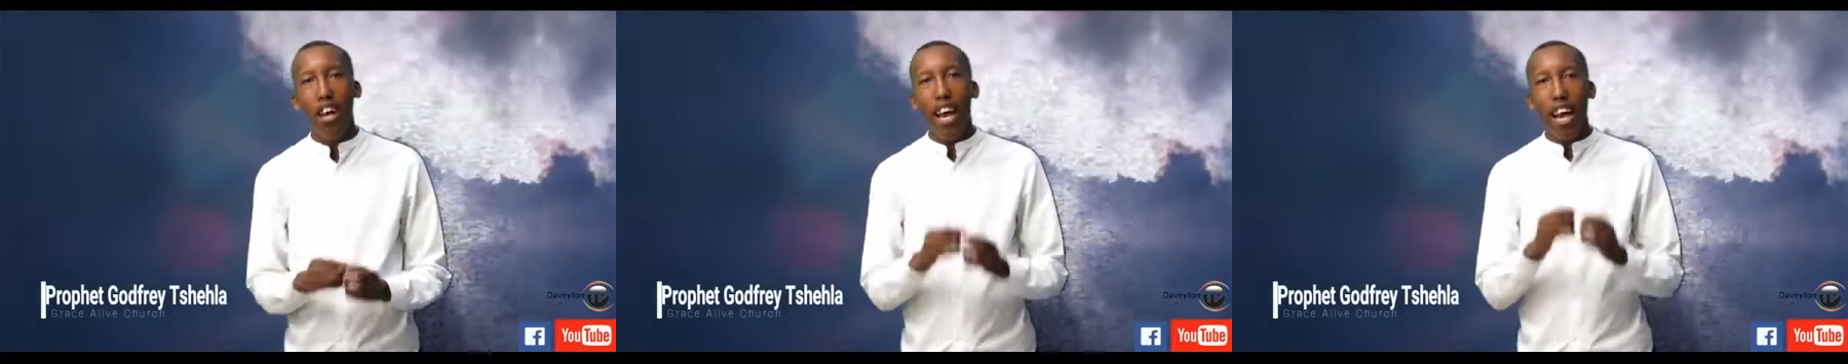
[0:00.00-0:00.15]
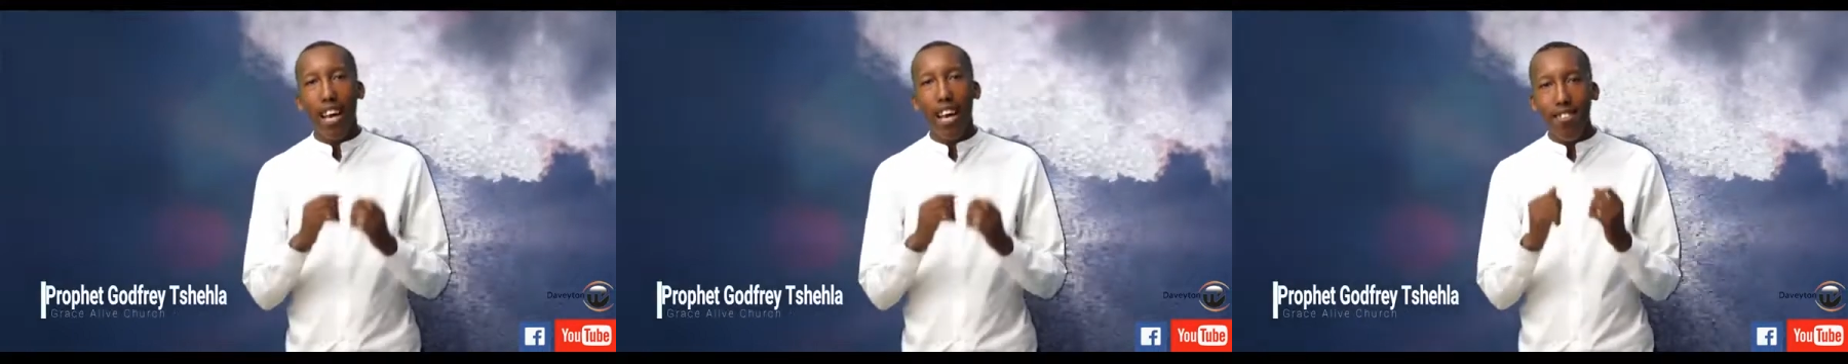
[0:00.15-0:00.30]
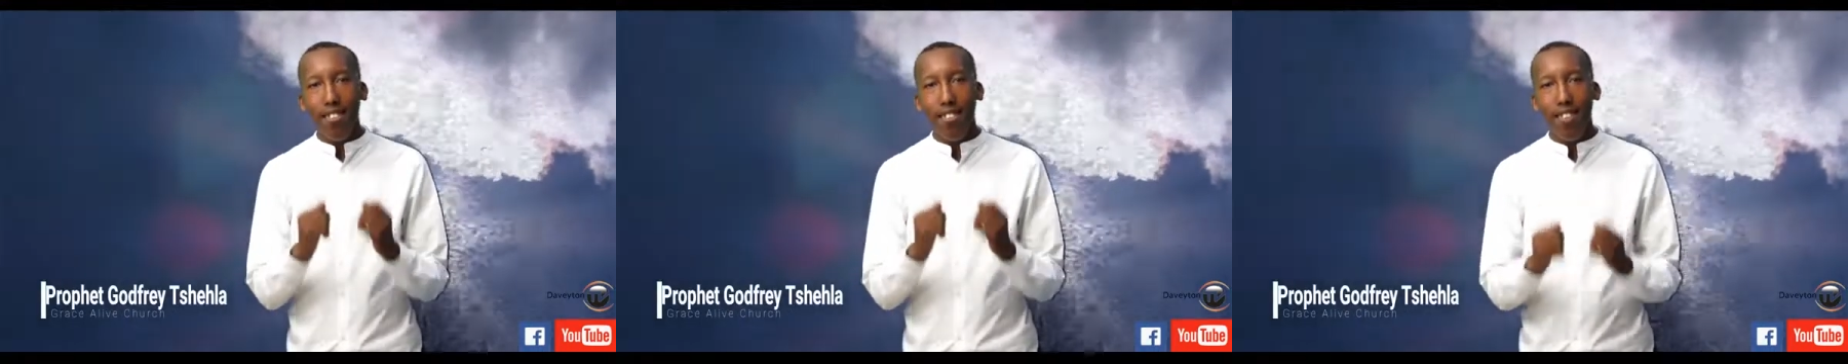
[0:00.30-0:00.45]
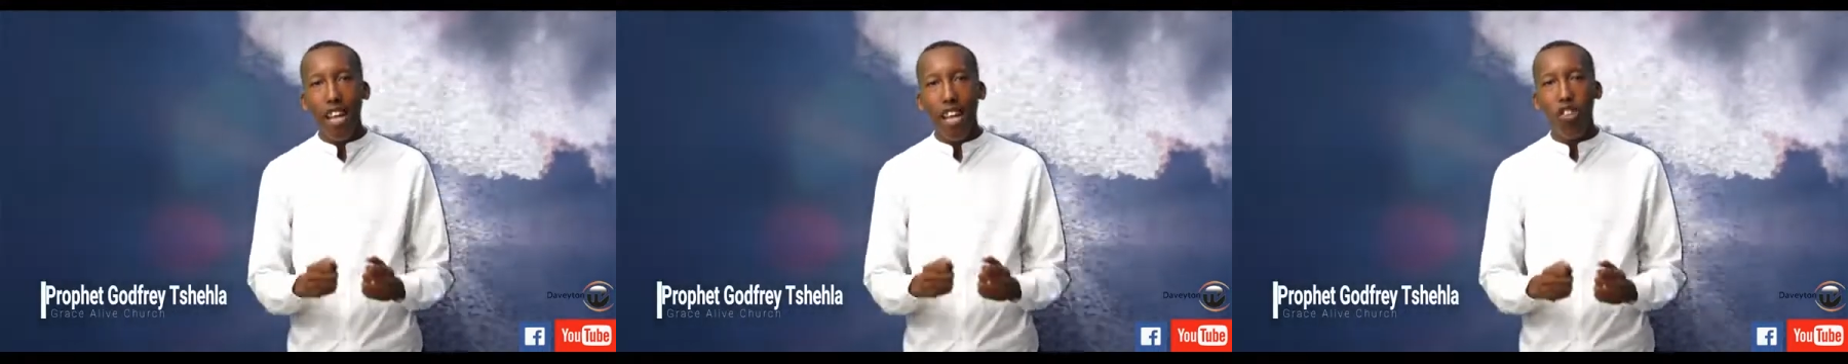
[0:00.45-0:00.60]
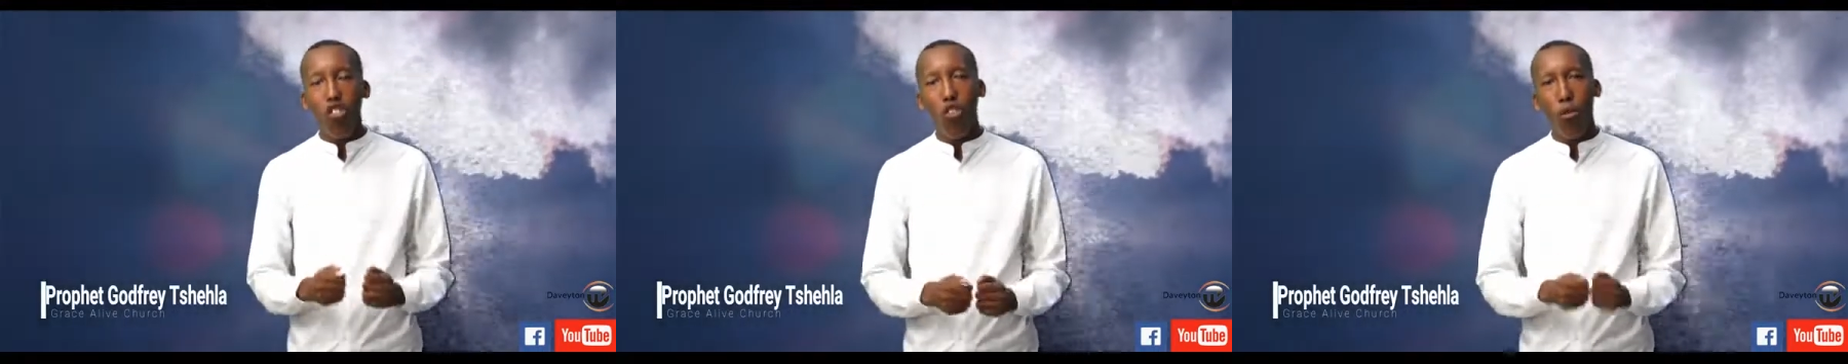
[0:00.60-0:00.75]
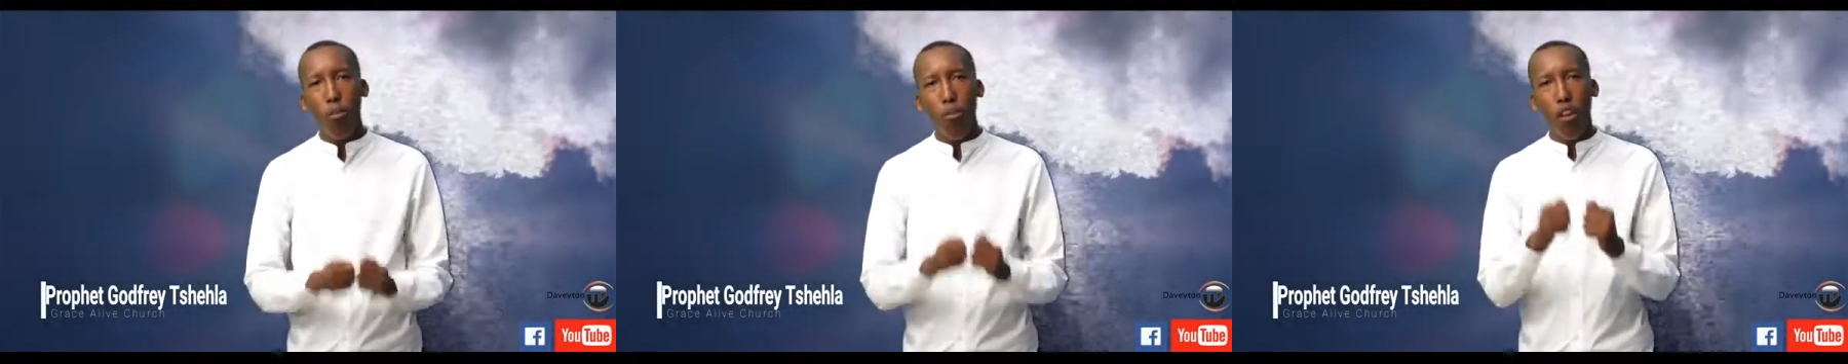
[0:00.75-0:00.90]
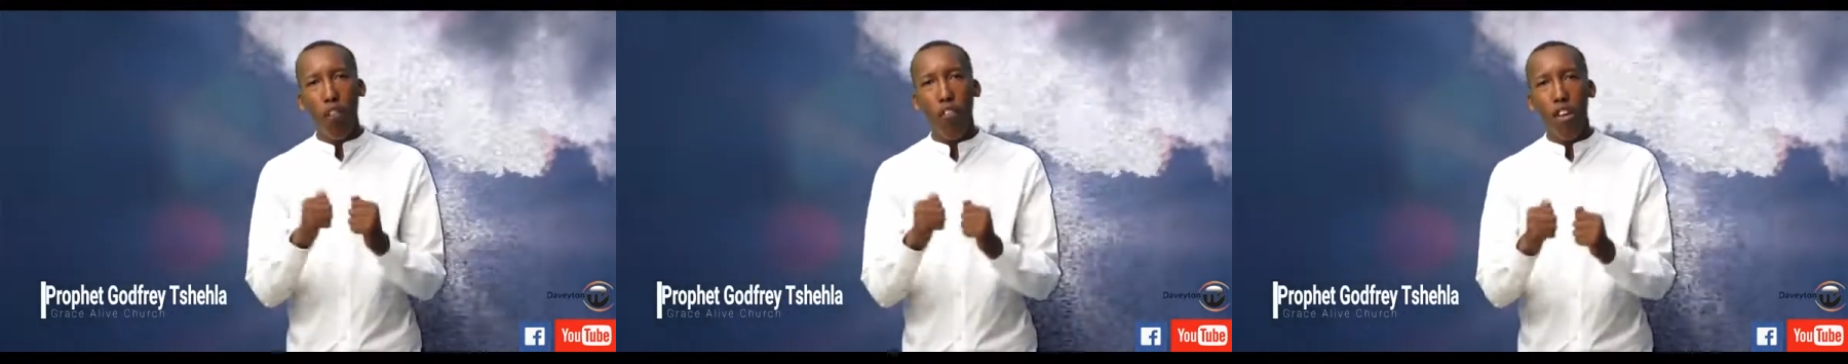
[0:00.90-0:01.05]
a son to
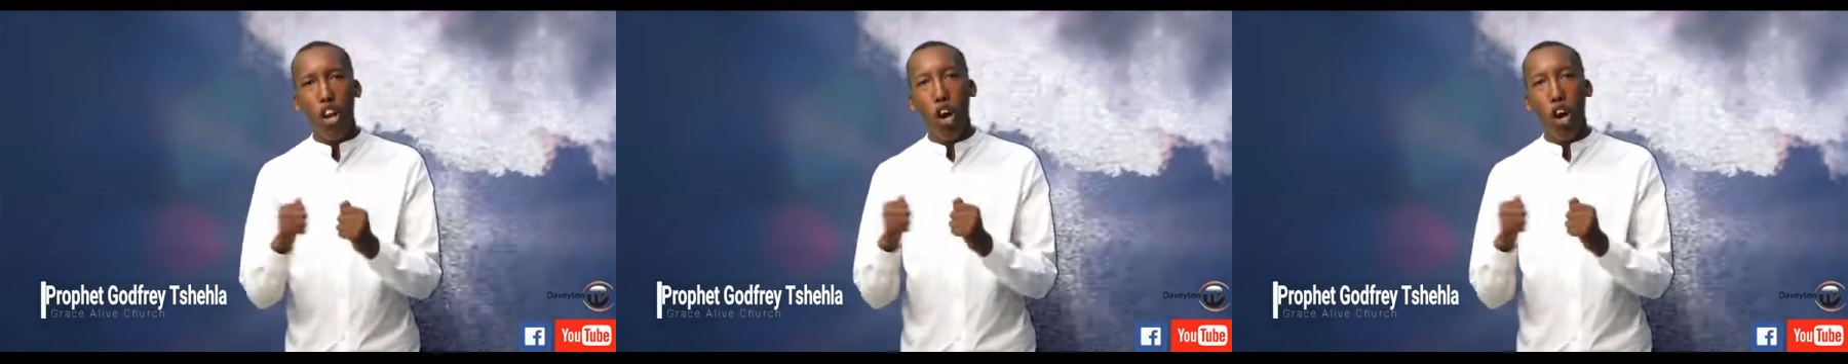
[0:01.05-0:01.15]
Prophet